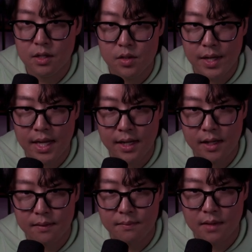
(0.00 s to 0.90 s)
so I can
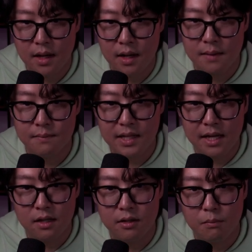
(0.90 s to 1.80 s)

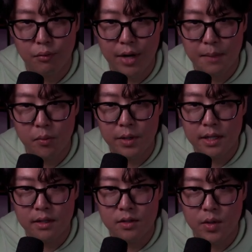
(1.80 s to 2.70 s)
get a little breakpoint
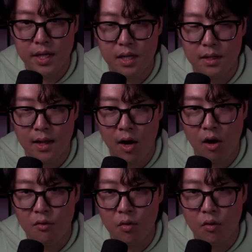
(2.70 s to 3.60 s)
here so I can
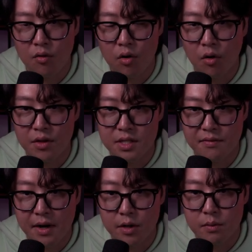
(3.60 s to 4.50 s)
hover over all these
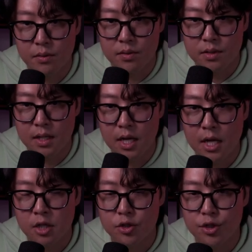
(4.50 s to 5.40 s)
variables
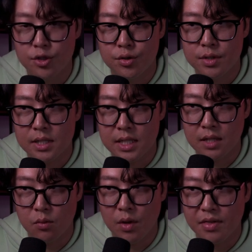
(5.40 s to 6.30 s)
to
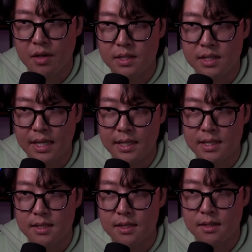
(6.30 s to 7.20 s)
see what their state
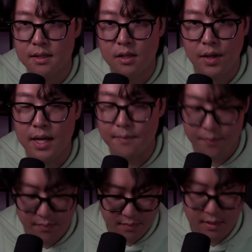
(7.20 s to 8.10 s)
is. Okay,
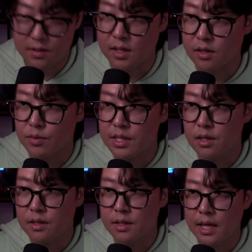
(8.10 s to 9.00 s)
I'm going to
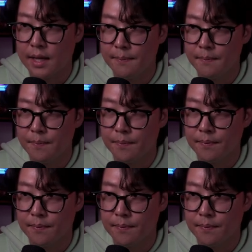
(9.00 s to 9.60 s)
restart the game.